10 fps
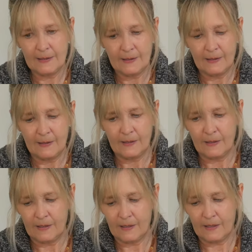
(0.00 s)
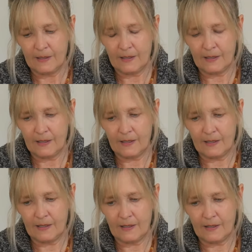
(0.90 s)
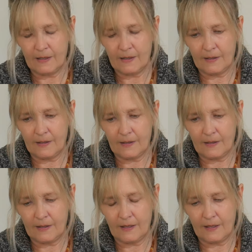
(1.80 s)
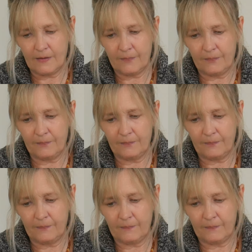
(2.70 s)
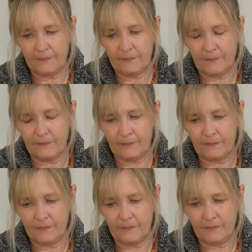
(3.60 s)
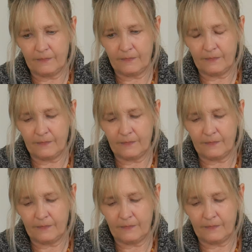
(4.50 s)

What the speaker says: Nothing is said.